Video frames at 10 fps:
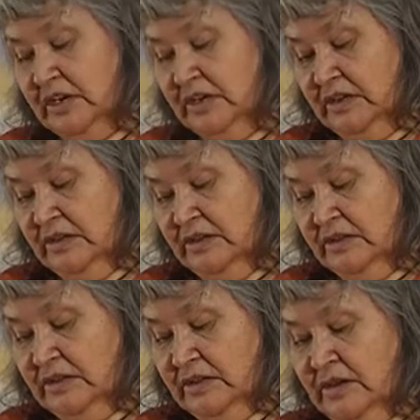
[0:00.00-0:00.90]
Is it
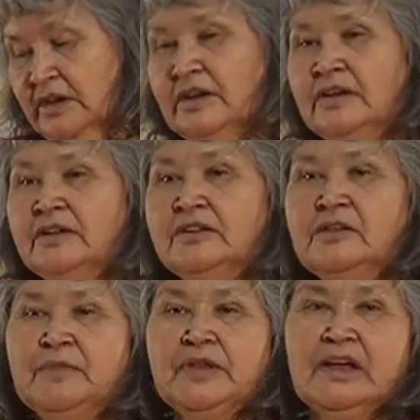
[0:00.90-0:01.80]
visible to the
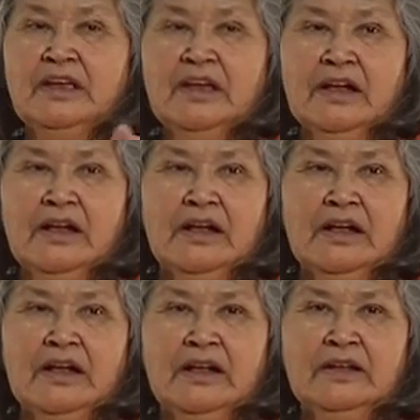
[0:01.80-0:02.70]
outside?
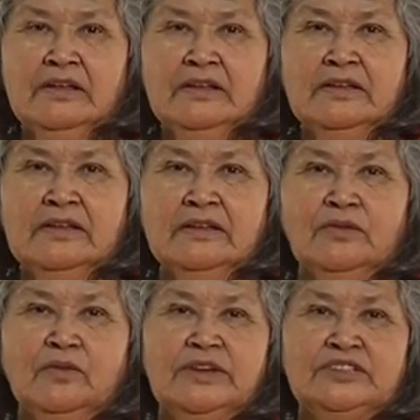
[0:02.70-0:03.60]

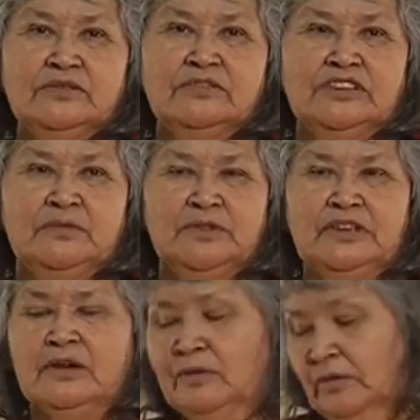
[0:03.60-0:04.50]
Can you give some
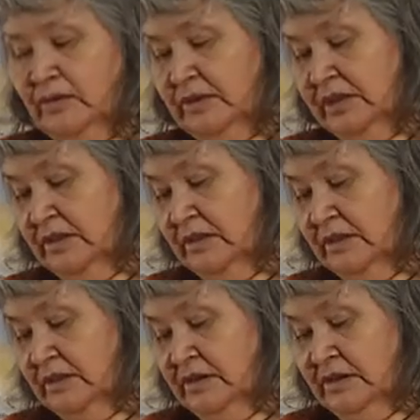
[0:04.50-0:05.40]
of your happiness to
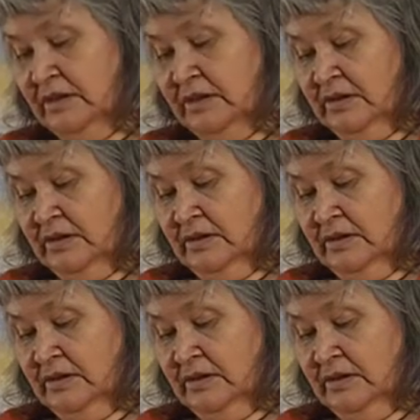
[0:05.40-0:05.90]
others?